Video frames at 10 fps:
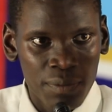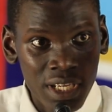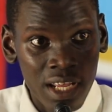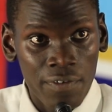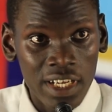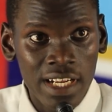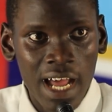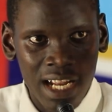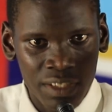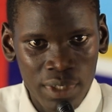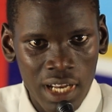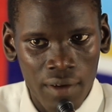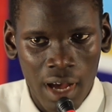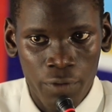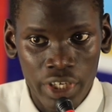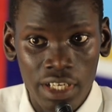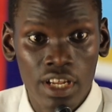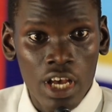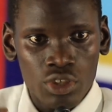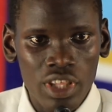been evaded and has been
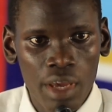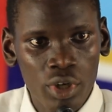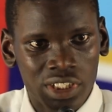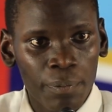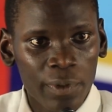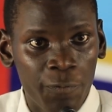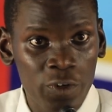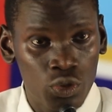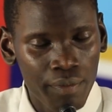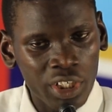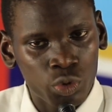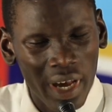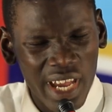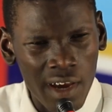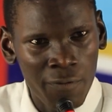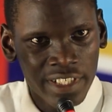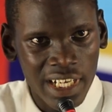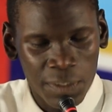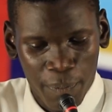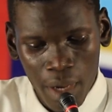avoided. So they brought up IFRIS to make sure every
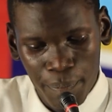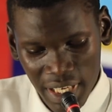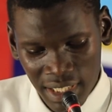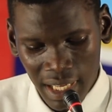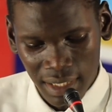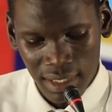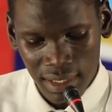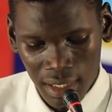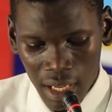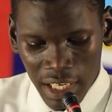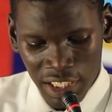taxpayer pays taxes,